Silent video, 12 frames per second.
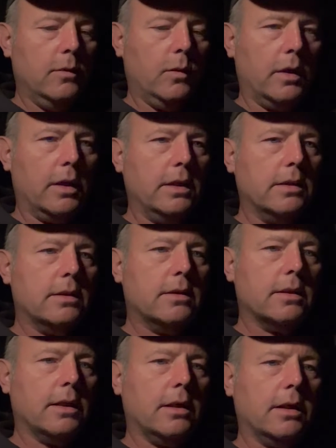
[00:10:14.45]
one of
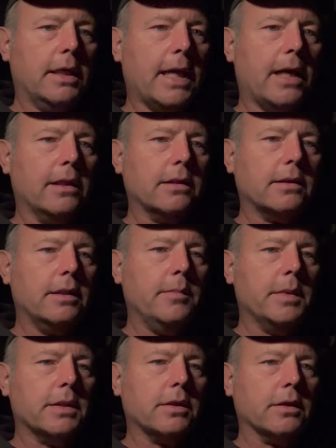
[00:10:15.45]
these galaxy
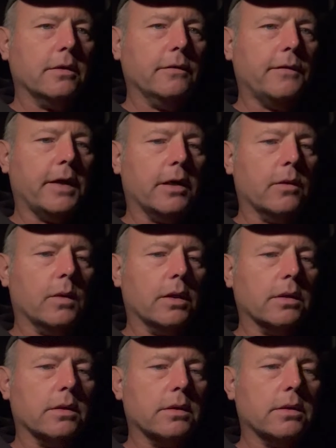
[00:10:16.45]
mystical
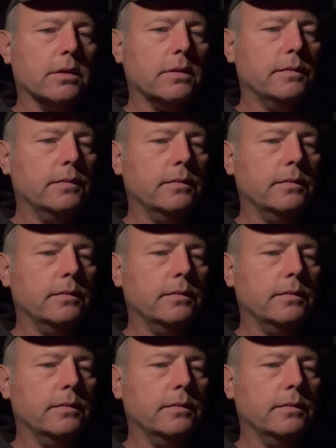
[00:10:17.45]
fireworks,